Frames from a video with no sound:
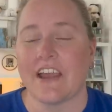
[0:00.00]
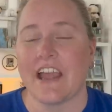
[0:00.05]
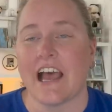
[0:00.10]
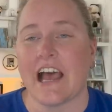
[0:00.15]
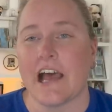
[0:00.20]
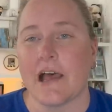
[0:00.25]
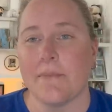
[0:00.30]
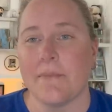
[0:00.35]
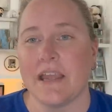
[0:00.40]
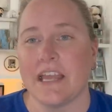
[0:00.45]

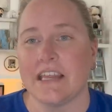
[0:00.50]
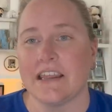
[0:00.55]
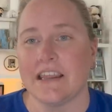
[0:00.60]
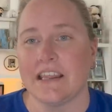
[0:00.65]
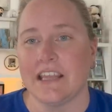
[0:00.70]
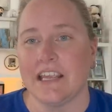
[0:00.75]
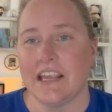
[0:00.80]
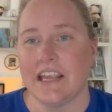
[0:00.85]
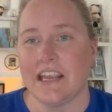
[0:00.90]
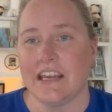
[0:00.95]
In
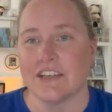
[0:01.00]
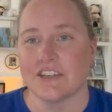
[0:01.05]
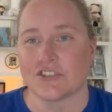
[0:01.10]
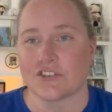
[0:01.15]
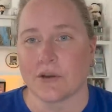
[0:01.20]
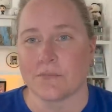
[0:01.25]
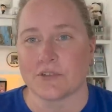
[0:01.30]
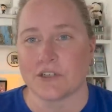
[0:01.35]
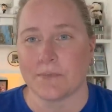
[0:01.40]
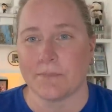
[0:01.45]
the
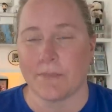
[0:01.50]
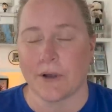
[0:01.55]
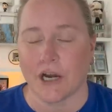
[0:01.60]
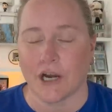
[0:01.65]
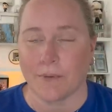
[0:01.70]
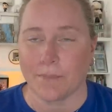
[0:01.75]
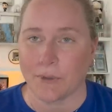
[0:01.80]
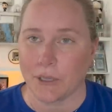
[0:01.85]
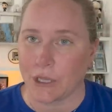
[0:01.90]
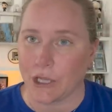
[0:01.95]
description bar
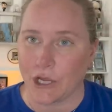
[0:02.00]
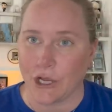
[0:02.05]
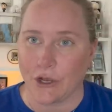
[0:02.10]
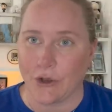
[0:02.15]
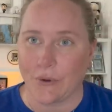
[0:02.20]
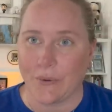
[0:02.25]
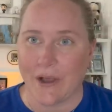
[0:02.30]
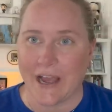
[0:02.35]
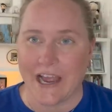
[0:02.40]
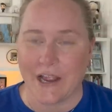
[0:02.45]

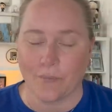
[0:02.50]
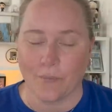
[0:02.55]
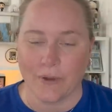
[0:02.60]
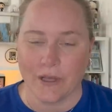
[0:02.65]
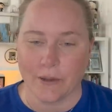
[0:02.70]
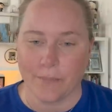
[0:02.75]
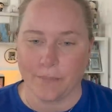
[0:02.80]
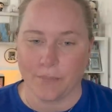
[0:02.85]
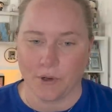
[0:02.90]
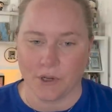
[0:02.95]
below, I
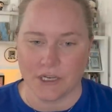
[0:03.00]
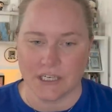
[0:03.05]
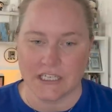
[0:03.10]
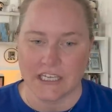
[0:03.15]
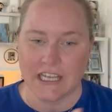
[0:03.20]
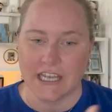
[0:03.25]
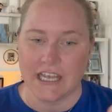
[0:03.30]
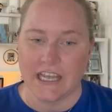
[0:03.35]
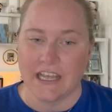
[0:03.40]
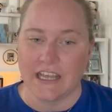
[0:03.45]
will put
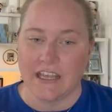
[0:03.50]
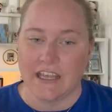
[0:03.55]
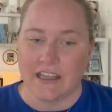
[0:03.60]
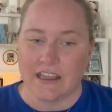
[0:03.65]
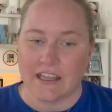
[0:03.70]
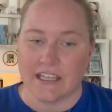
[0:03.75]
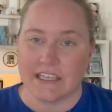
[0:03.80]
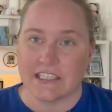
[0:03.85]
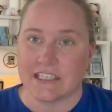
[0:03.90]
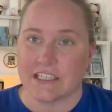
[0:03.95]

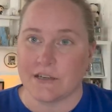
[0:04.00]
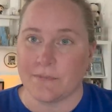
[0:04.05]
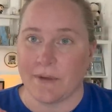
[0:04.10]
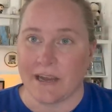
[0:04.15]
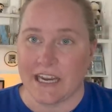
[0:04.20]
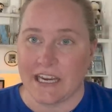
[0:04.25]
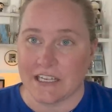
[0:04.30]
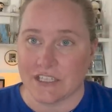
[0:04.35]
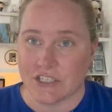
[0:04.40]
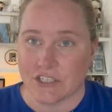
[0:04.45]
links to my
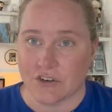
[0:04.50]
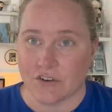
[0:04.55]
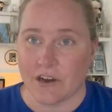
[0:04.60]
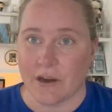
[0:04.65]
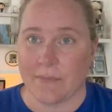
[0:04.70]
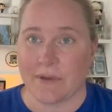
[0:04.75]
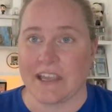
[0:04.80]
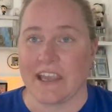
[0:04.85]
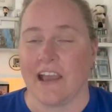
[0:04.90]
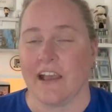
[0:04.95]

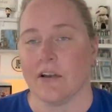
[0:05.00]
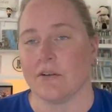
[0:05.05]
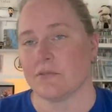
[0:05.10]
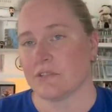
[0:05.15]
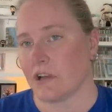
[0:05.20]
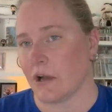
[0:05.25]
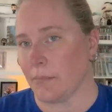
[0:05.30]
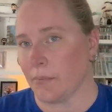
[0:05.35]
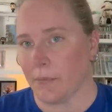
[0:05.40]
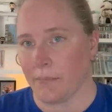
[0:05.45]
Instagram account.
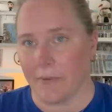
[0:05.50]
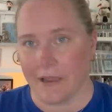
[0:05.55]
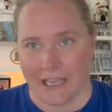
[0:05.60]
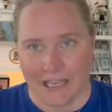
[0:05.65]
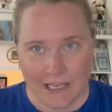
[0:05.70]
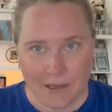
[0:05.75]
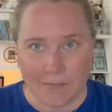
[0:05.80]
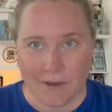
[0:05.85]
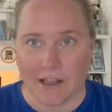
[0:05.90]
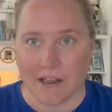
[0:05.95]
I'll put my
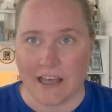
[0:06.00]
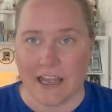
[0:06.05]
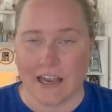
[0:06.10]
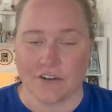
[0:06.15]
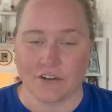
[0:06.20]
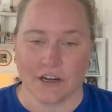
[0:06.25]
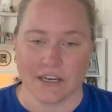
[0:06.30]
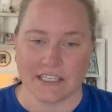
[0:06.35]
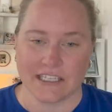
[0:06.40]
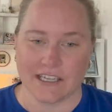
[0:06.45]
email
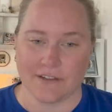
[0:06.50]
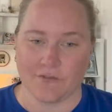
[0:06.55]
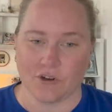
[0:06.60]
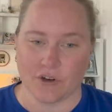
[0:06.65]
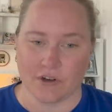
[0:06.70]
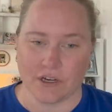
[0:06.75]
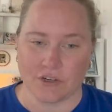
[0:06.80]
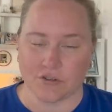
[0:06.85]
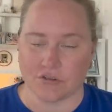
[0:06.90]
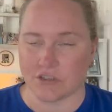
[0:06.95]
address. If you're
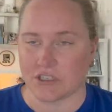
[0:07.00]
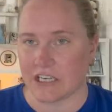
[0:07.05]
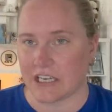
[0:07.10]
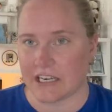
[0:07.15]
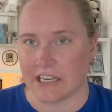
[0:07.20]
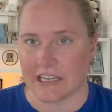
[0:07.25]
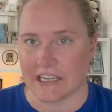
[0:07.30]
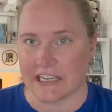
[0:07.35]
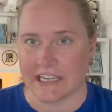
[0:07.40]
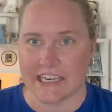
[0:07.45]
interested
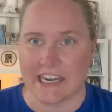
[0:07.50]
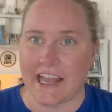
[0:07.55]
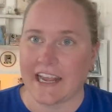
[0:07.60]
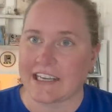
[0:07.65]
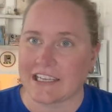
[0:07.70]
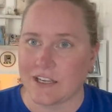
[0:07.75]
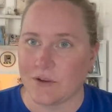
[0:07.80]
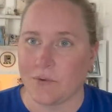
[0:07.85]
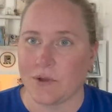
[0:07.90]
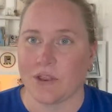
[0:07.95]
in
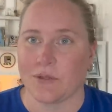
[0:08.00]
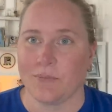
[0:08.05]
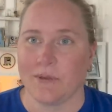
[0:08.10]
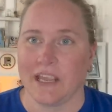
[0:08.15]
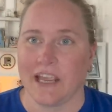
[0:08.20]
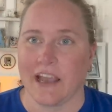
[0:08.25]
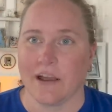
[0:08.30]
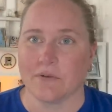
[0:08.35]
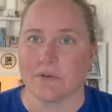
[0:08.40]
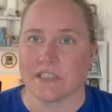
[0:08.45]
connecting with me
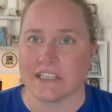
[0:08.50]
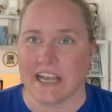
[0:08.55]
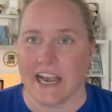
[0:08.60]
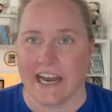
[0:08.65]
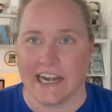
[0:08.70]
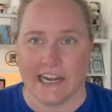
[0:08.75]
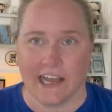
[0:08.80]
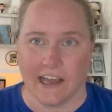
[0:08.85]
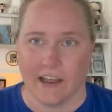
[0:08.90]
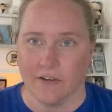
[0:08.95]

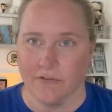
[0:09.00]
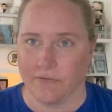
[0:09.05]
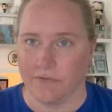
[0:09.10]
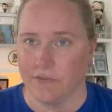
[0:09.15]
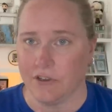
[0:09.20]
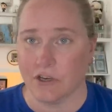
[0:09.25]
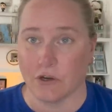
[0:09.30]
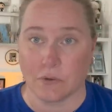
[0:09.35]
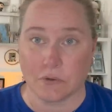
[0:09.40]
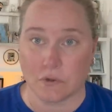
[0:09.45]
outside of,
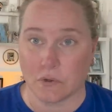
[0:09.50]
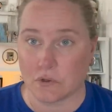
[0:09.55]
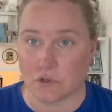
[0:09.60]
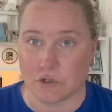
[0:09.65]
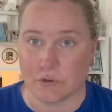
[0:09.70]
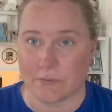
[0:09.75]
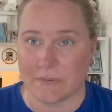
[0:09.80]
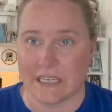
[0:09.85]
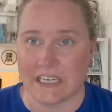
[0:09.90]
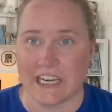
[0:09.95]
you know, social
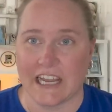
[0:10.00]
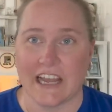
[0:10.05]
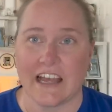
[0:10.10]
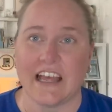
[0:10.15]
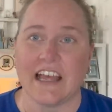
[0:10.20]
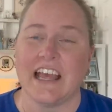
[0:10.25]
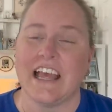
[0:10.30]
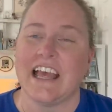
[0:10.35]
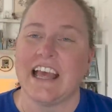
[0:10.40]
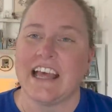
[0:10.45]
media,
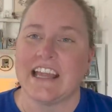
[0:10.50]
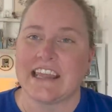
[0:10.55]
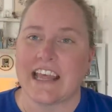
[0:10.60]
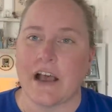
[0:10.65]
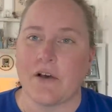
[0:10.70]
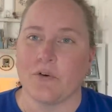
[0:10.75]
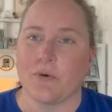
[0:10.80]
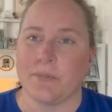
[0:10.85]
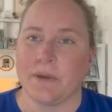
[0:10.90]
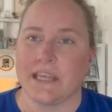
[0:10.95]

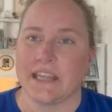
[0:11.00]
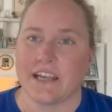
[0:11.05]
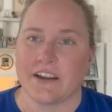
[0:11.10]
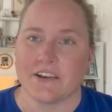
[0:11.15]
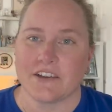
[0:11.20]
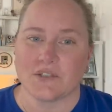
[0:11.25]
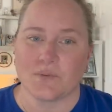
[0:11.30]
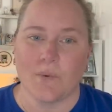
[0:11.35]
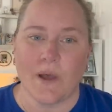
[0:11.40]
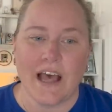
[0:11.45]
that will be there
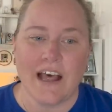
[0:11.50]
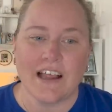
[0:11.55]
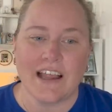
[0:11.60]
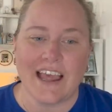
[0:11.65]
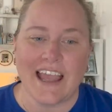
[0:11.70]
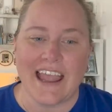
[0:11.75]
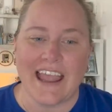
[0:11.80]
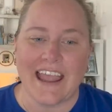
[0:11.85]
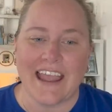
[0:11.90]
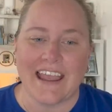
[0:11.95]
as well.
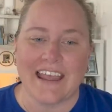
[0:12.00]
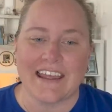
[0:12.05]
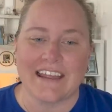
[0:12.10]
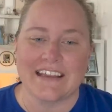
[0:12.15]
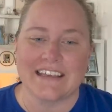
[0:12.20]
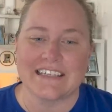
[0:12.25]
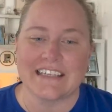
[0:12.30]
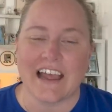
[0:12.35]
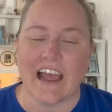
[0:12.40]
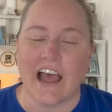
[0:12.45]

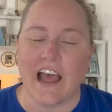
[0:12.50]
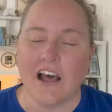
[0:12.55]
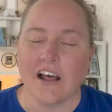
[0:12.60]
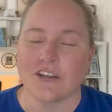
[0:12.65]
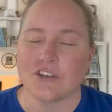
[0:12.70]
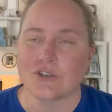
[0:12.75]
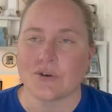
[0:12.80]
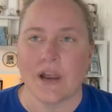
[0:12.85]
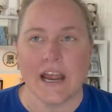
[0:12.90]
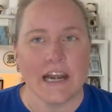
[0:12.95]
And I'll
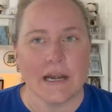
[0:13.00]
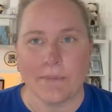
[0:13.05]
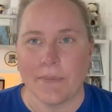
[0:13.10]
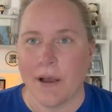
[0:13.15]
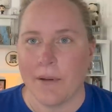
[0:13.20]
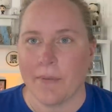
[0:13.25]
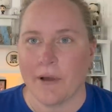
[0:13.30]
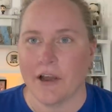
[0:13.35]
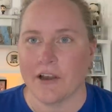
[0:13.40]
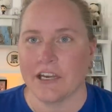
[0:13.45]
try to
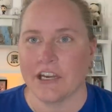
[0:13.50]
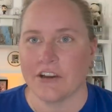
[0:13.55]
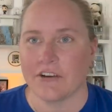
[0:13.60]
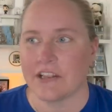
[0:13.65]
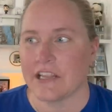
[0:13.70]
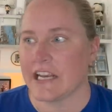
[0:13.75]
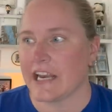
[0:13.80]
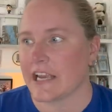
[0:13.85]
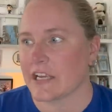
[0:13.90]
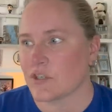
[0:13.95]
pop on here in
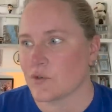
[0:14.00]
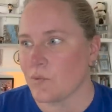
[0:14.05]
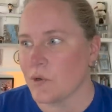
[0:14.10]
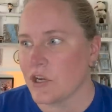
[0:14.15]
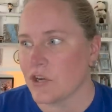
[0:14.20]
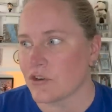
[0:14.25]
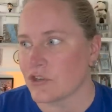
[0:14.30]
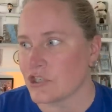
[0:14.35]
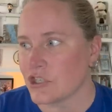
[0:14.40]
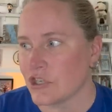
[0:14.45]
the next week
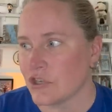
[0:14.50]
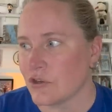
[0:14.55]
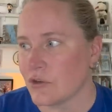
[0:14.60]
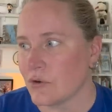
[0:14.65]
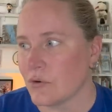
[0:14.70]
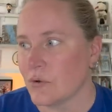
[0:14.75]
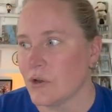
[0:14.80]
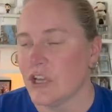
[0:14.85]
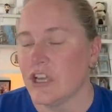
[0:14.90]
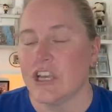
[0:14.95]
or
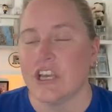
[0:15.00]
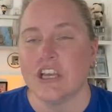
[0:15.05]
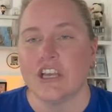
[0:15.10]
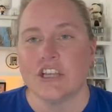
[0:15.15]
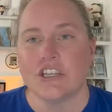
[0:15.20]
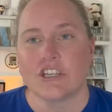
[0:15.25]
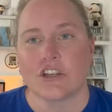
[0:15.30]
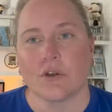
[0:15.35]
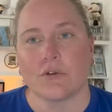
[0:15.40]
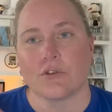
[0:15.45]
two
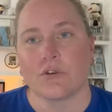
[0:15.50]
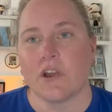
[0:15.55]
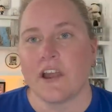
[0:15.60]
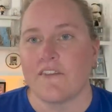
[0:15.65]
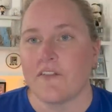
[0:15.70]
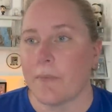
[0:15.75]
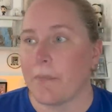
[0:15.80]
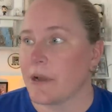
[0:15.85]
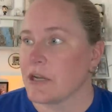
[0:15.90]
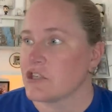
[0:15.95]
to go through. I have
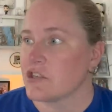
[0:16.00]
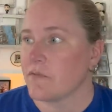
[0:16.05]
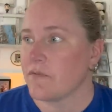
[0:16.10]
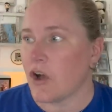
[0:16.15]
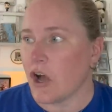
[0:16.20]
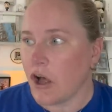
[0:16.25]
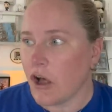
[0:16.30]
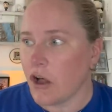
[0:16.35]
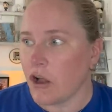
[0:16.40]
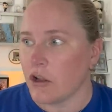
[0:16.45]
a bunch of
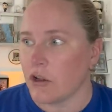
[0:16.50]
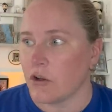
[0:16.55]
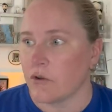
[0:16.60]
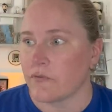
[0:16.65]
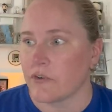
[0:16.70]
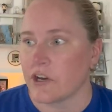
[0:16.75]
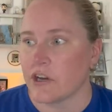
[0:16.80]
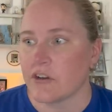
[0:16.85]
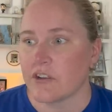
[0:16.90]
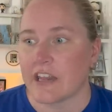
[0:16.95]
haul over
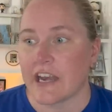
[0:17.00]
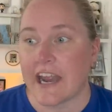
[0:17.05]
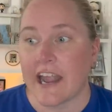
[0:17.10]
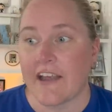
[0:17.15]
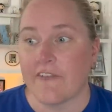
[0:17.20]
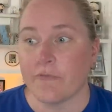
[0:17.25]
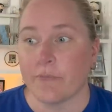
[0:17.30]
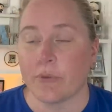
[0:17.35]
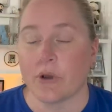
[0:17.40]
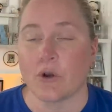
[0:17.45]
here that I
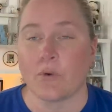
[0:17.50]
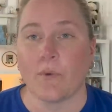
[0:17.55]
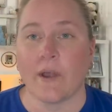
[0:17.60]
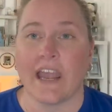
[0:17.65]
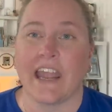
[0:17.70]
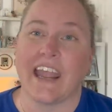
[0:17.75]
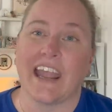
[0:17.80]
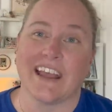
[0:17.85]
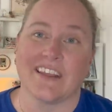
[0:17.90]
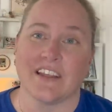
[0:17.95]
haven't put
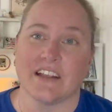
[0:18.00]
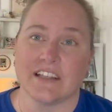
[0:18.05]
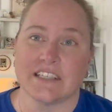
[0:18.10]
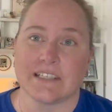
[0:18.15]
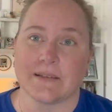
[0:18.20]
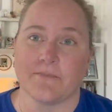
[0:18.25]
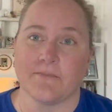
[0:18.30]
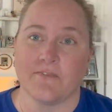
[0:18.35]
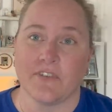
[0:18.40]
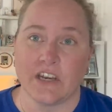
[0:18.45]
away, and then
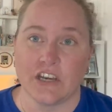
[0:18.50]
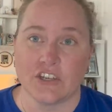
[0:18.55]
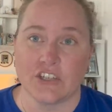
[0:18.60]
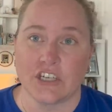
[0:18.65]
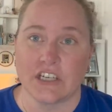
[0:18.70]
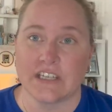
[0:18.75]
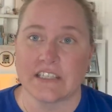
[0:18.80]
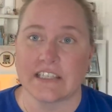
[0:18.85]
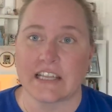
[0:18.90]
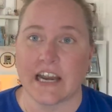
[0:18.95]
some
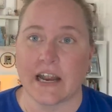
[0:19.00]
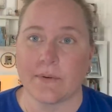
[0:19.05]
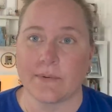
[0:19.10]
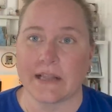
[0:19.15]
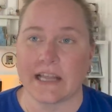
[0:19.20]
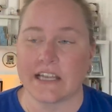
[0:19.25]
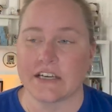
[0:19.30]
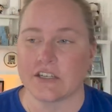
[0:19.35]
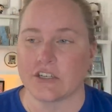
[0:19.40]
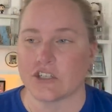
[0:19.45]
finishes that I would
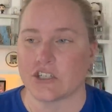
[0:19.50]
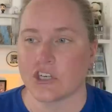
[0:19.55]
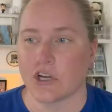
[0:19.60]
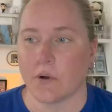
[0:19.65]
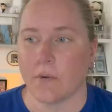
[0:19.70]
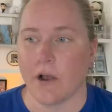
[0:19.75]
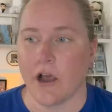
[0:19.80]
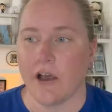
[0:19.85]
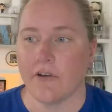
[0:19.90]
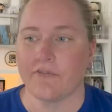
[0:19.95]
like to
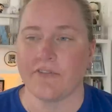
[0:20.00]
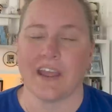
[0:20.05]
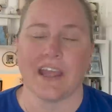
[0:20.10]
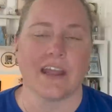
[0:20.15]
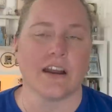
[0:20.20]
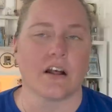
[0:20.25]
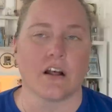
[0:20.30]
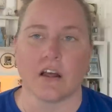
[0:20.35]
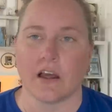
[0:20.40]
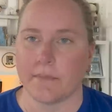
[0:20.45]
show off,
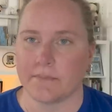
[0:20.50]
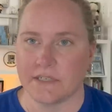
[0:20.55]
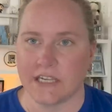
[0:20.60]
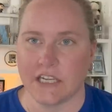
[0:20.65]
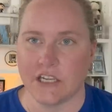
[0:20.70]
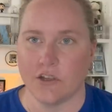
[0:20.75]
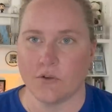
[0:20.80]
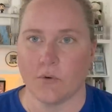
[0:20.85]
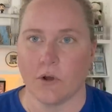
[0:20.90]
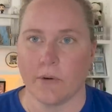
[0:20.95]
and I'll update
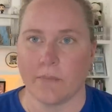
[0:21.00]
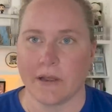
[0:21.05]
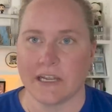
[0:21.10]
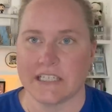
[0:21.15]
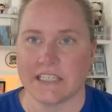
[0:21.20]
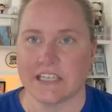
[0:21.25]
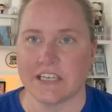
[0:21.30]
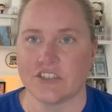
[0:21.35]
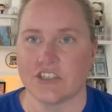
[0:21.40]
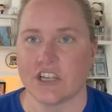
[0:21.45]
you on my
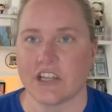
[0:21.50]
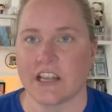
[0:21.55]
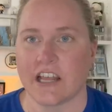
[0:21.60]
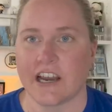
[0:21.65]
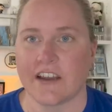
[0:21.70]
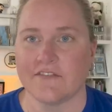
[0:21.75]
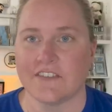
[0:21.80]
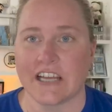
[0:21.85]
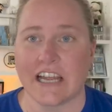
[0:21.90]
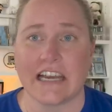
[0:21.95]
stitching that
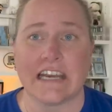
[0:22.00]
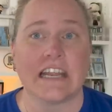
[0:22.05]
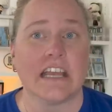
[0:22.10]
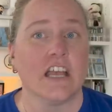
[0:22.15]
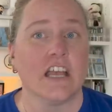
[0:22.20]
I've done.